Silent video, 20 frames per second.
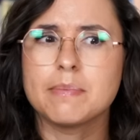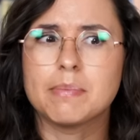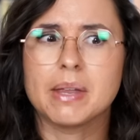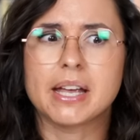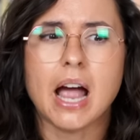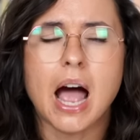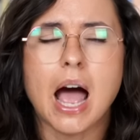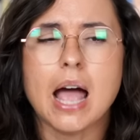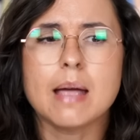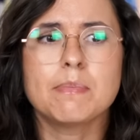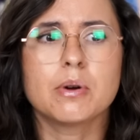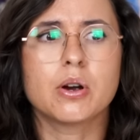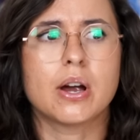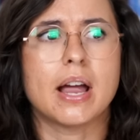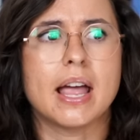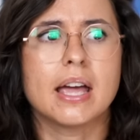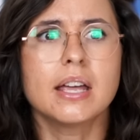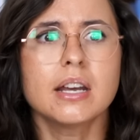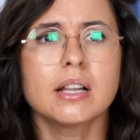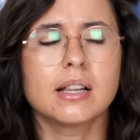like
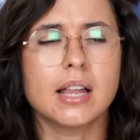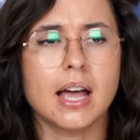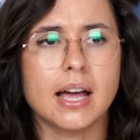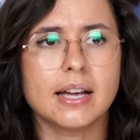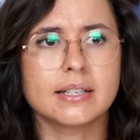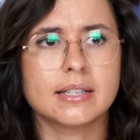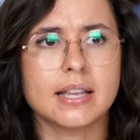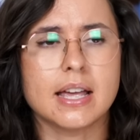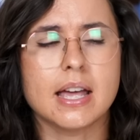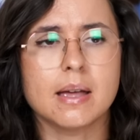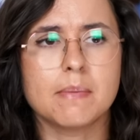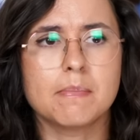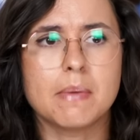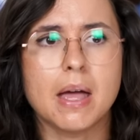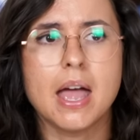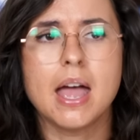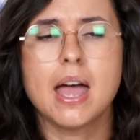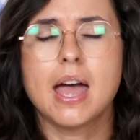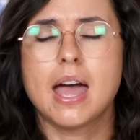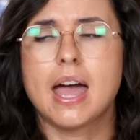hyper-analyze him,
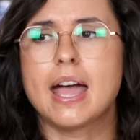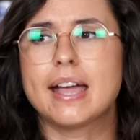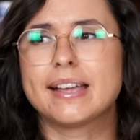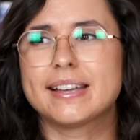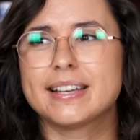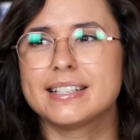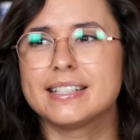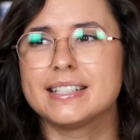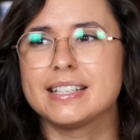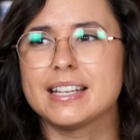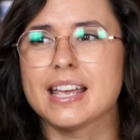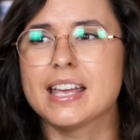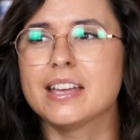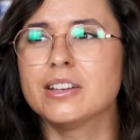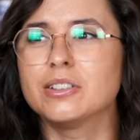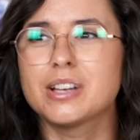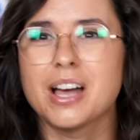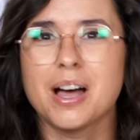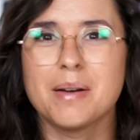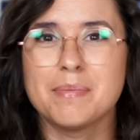and
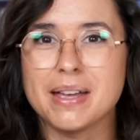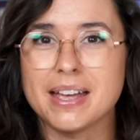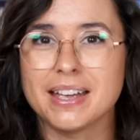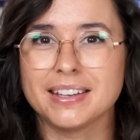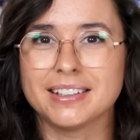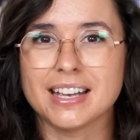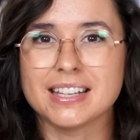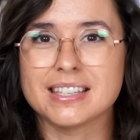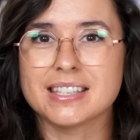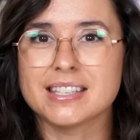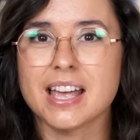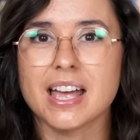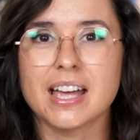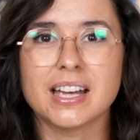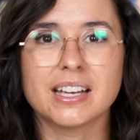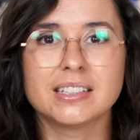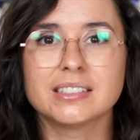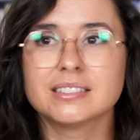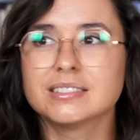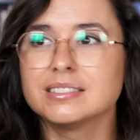he'll come in and
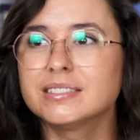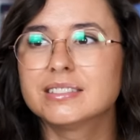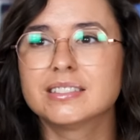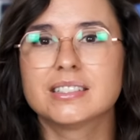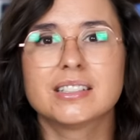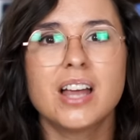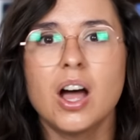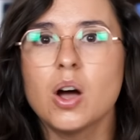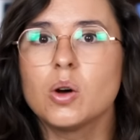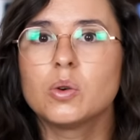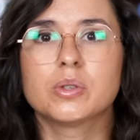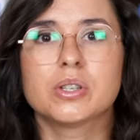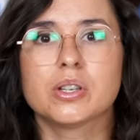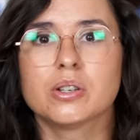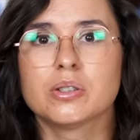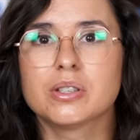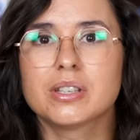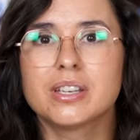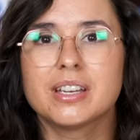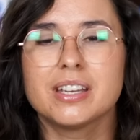say, no,
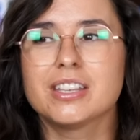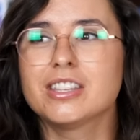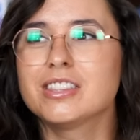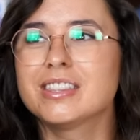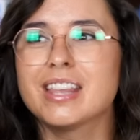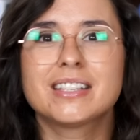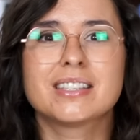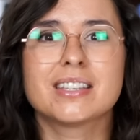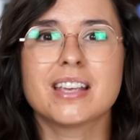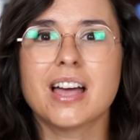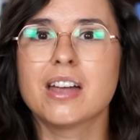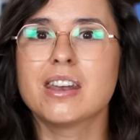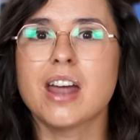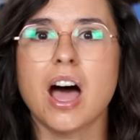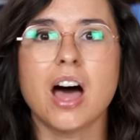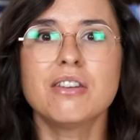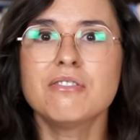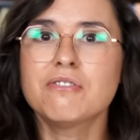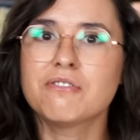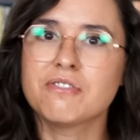that's an
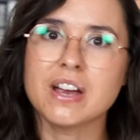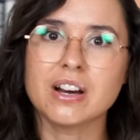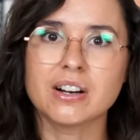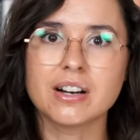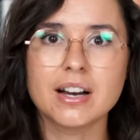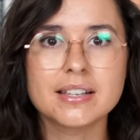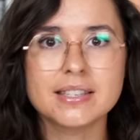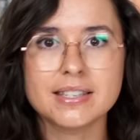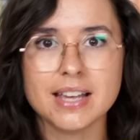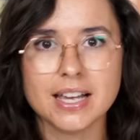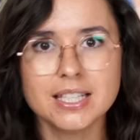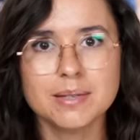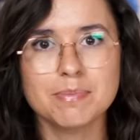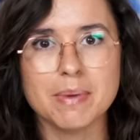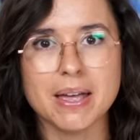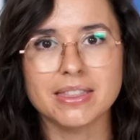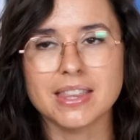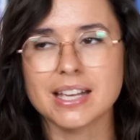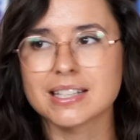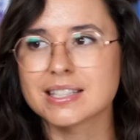unfair
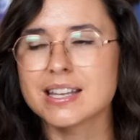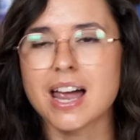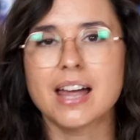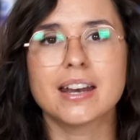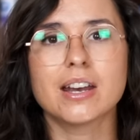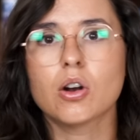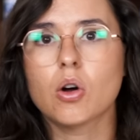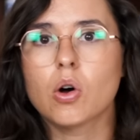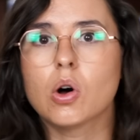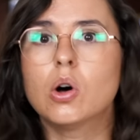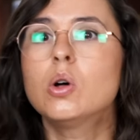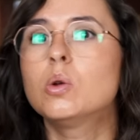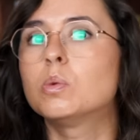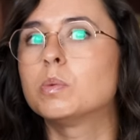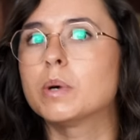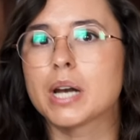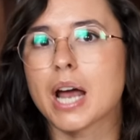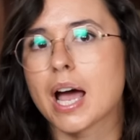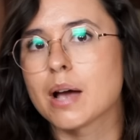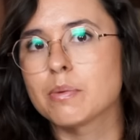assessment. That's not at all
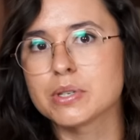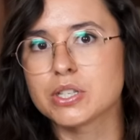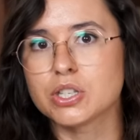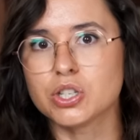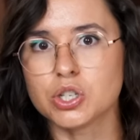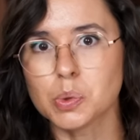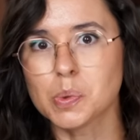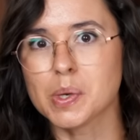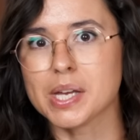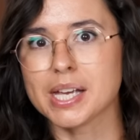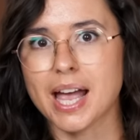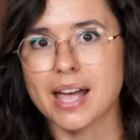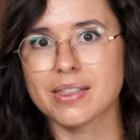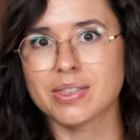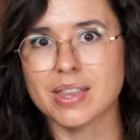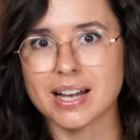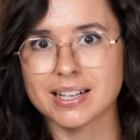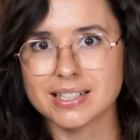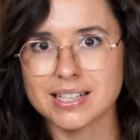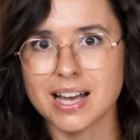what I was doing at
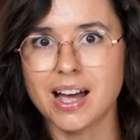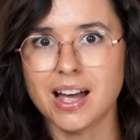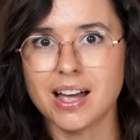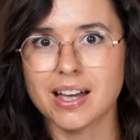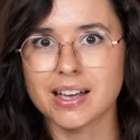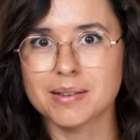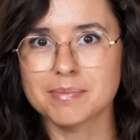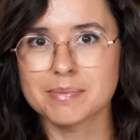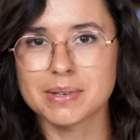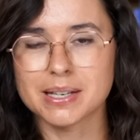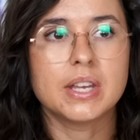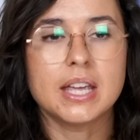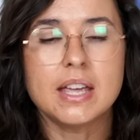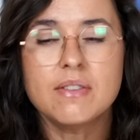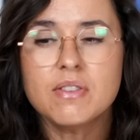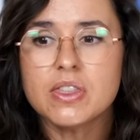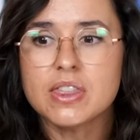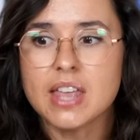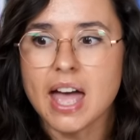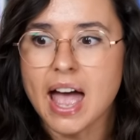that time.
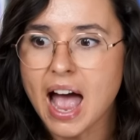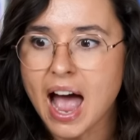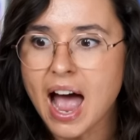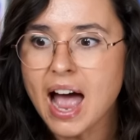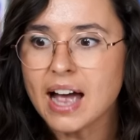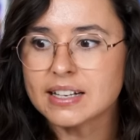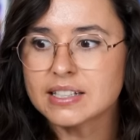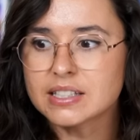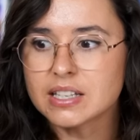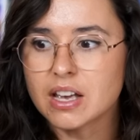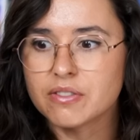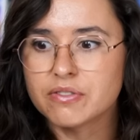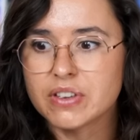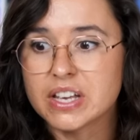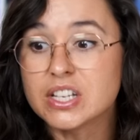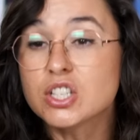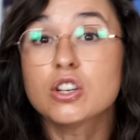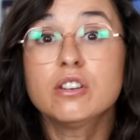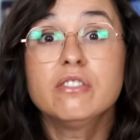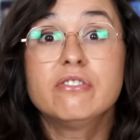Even the acts of
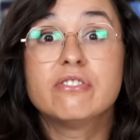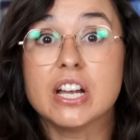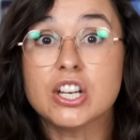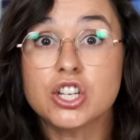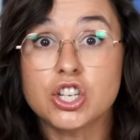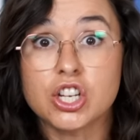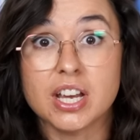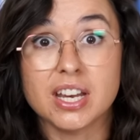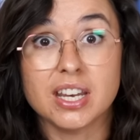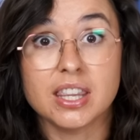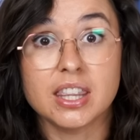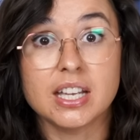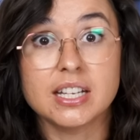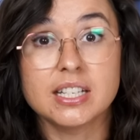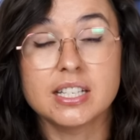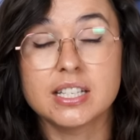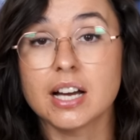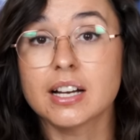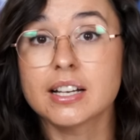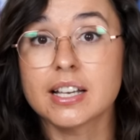intervention
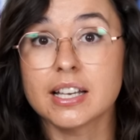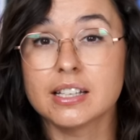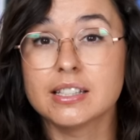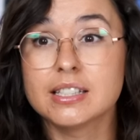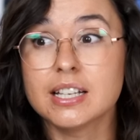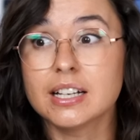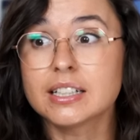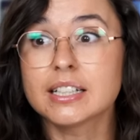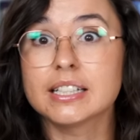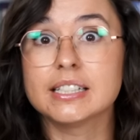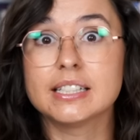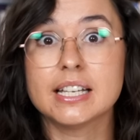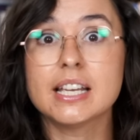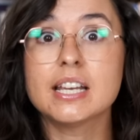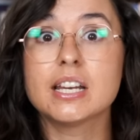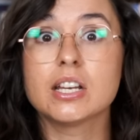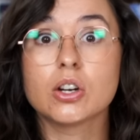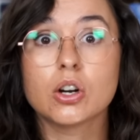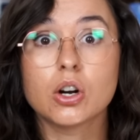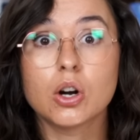that Duncan did
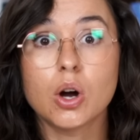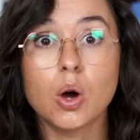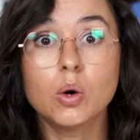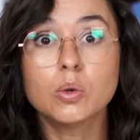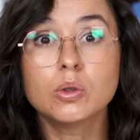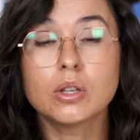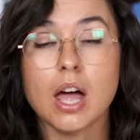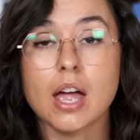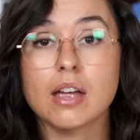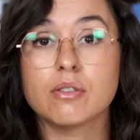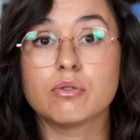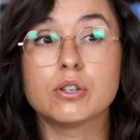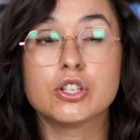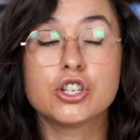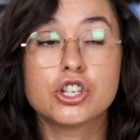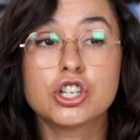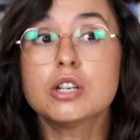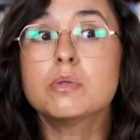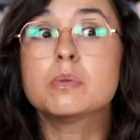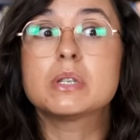in her own life when
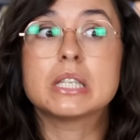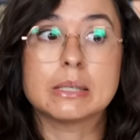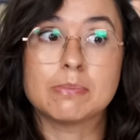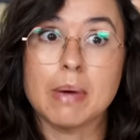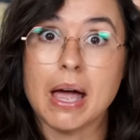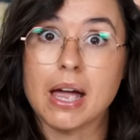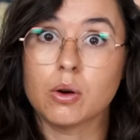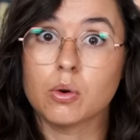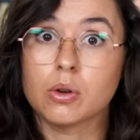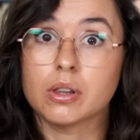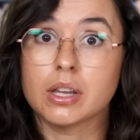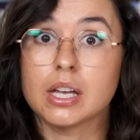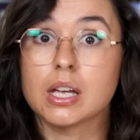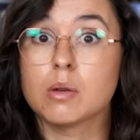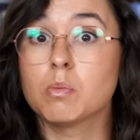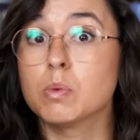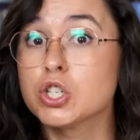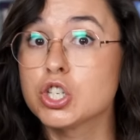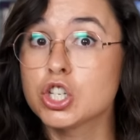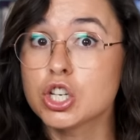she was spiraling
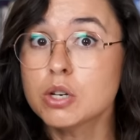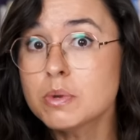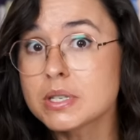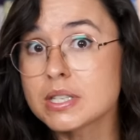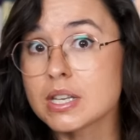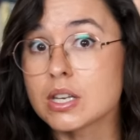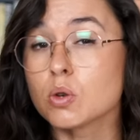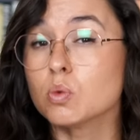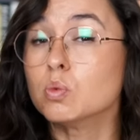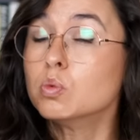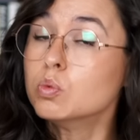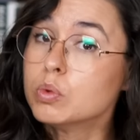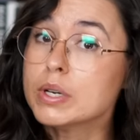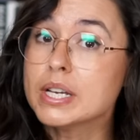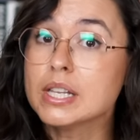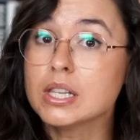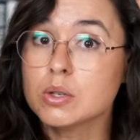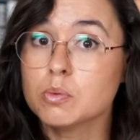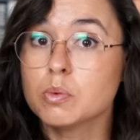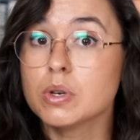and when she was in a
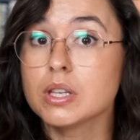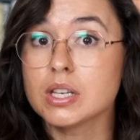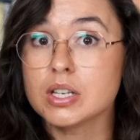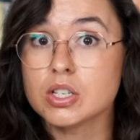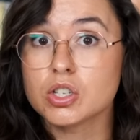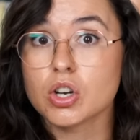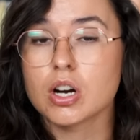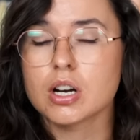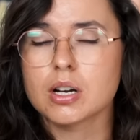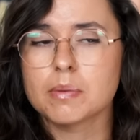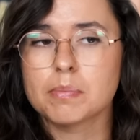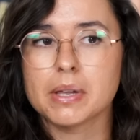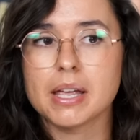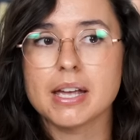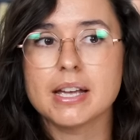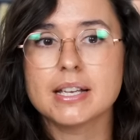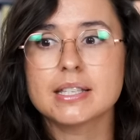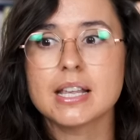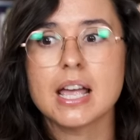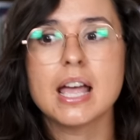really, really dark
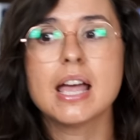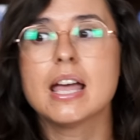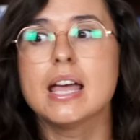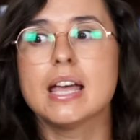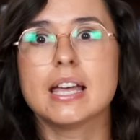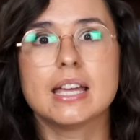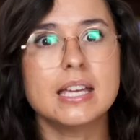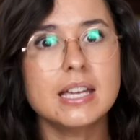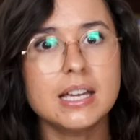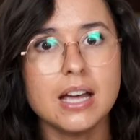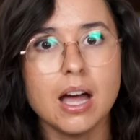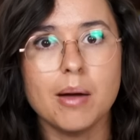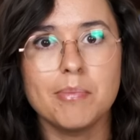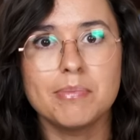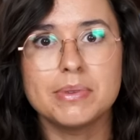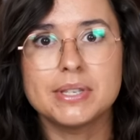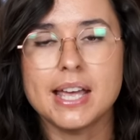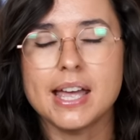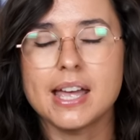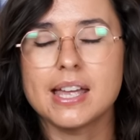place, he
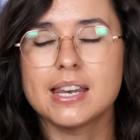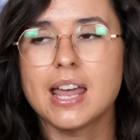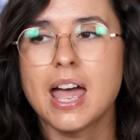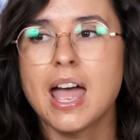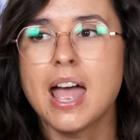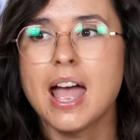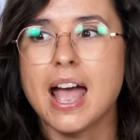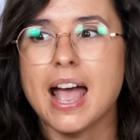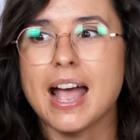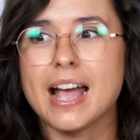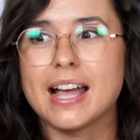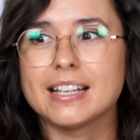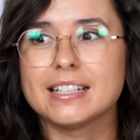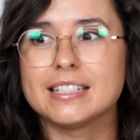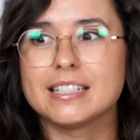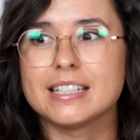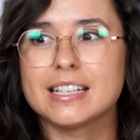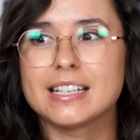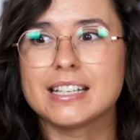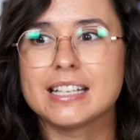comes in
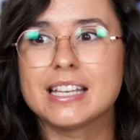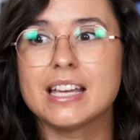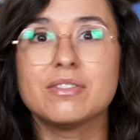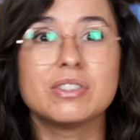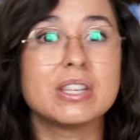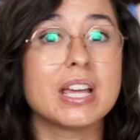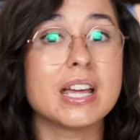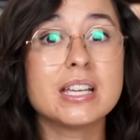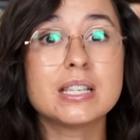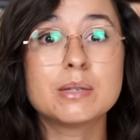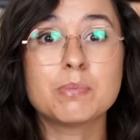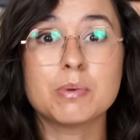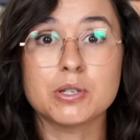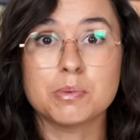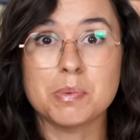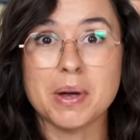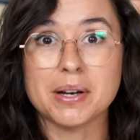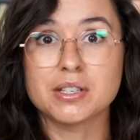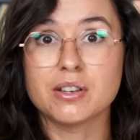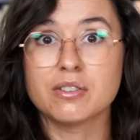and gives his
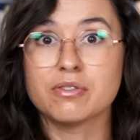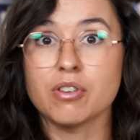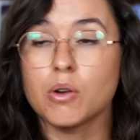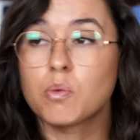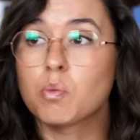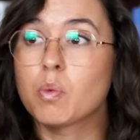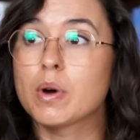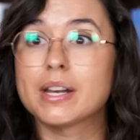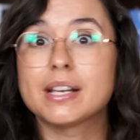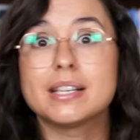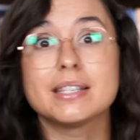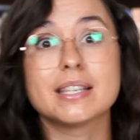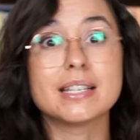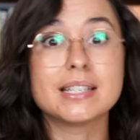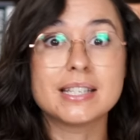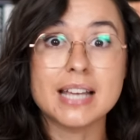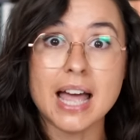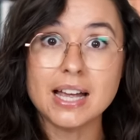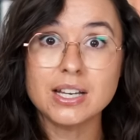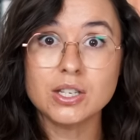perspective on what his
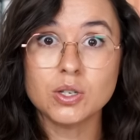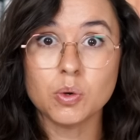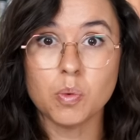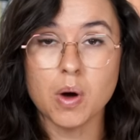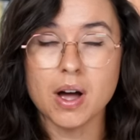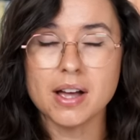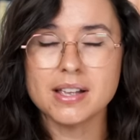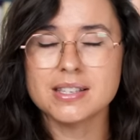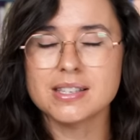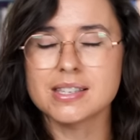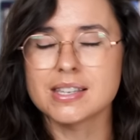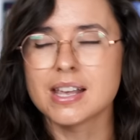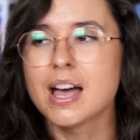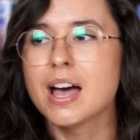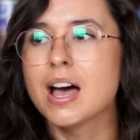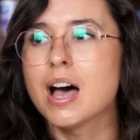intent was.